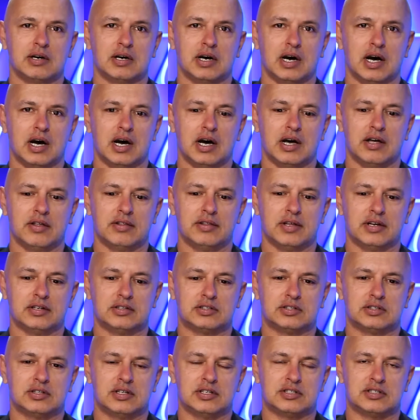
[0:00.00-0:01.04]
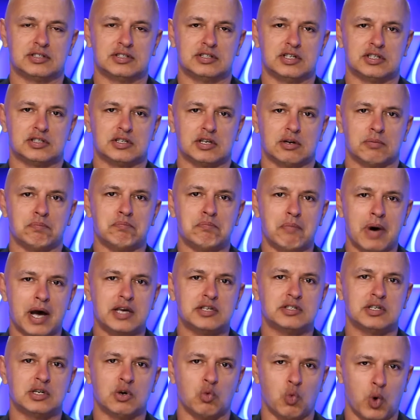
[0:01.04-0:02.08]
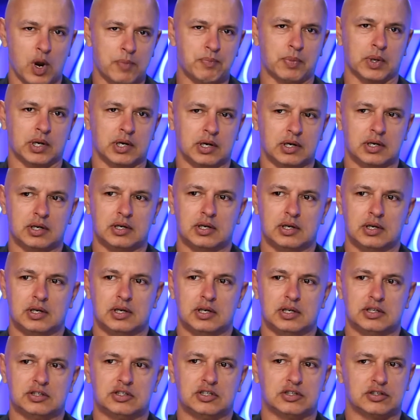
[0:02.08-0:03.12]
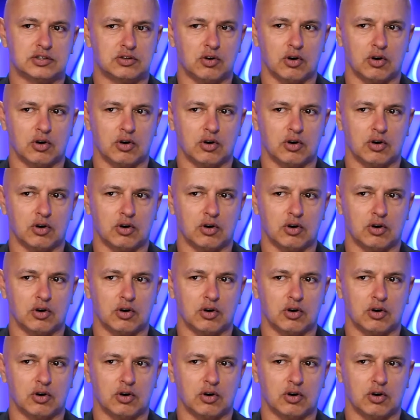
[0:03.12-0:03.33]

that this amazing weapon is just